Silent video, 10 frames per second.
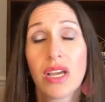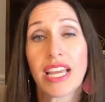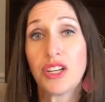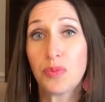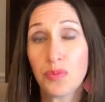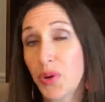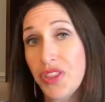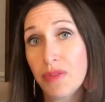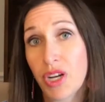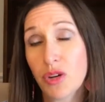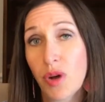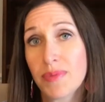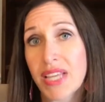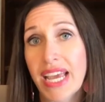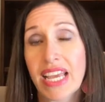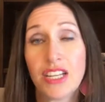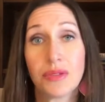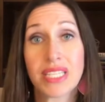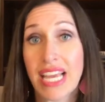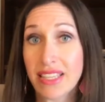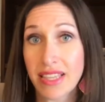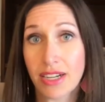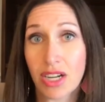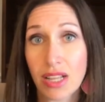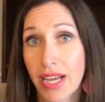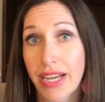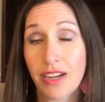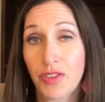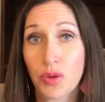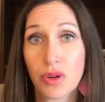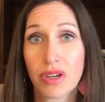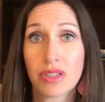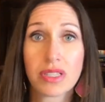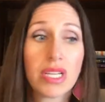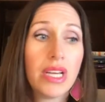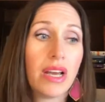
Can you put them on your website? Can you say that they're a client of yours?